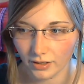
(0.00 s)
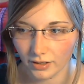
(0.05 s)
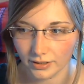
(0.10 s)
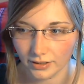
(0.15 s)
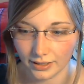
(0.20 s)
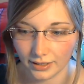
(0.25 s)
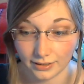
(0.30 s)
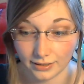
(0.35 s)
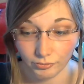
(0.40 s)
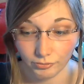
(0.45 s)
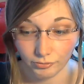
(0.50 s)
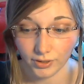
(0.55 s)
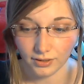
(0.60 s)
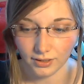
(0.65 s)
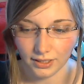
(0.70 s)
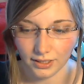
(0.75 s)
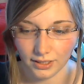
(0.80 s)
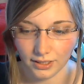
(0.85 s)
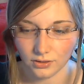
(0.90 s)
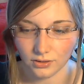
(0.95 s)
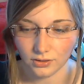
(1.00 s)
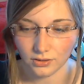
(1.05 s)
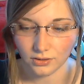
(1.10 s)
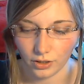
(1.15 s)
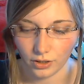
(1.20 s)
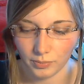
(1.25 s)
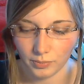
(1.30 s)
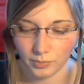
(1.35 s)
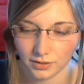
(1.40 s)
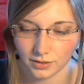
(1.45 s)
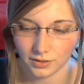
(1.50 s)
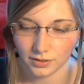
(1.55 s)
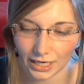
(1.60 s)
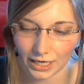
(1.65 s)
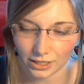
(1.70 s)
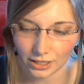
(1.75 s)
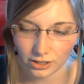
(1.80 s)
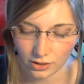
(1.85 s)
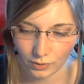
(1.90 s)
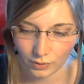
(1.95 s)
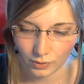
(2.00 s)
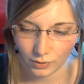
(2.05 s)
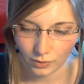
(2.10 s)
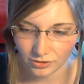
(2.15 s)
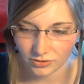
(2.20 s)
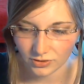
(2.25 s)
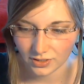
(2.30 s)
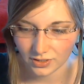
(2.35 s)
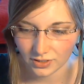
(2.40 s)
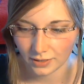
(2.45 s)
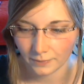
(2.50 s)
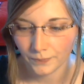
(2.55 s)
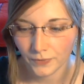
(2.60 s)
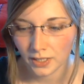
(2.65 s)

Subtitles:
that rarely gets quoted, but it's actually quite interesting.